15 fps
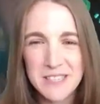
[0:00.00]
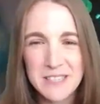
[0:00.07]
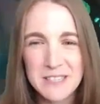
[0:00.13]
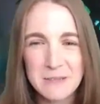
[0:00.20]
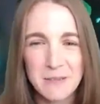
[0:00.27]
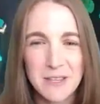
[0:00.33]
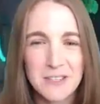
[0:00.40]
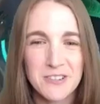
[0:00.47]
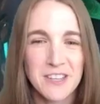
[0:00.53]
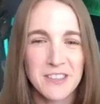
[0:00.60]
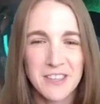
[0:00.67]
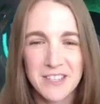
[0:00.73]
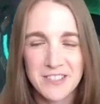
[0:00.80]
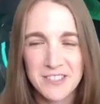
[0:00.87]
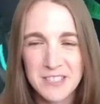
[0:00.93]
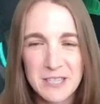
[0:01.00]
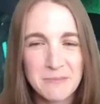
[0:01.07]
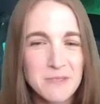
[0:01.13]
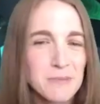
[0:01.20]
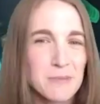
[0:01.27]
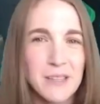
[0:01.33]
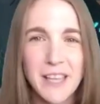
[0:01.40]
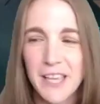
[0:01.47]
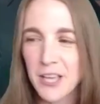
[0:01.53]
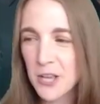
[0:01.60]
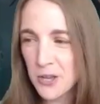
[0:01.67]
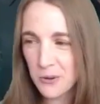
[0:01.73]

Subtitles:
a Symmetra and they just seem to be like